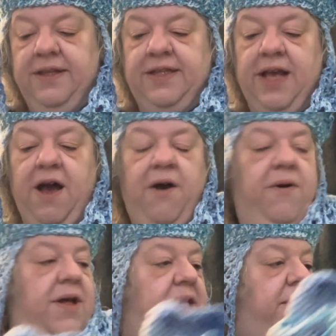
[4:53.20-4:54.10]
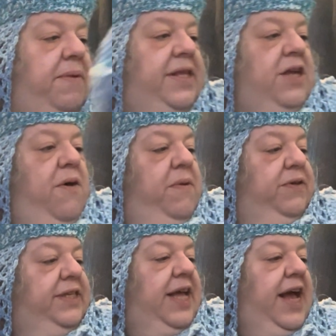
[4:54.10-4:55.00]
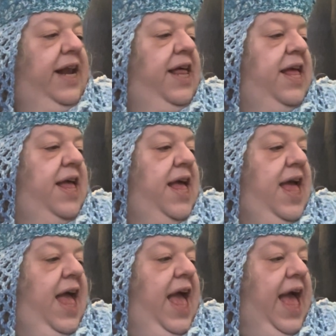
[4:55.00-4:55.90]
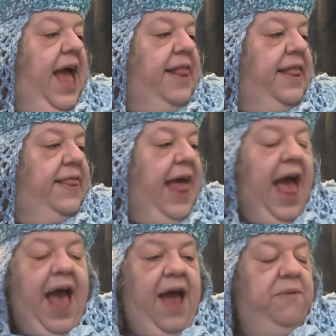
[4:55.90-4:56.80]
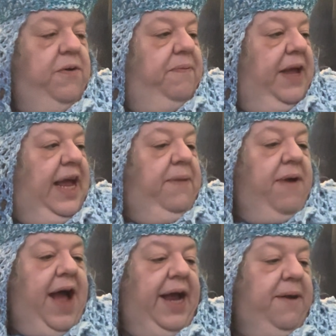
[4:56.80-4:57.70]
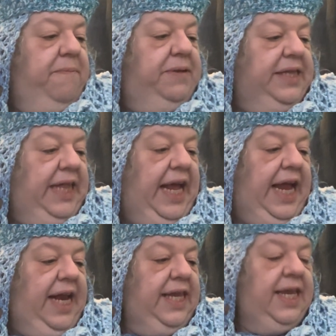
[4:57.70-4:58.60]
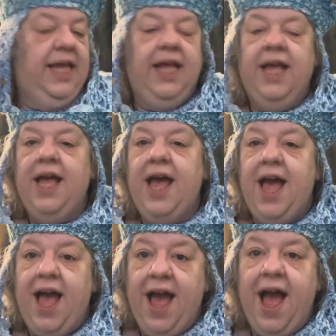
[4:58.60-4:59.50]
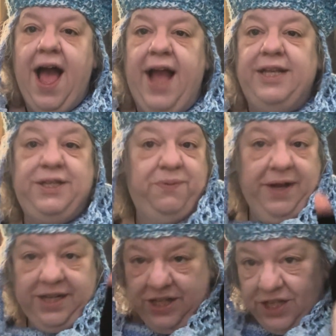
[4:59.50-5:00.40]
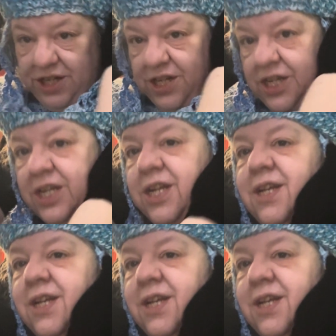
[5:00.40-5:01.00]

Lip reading: So, but it's almost done. And then that will be my complete ice switch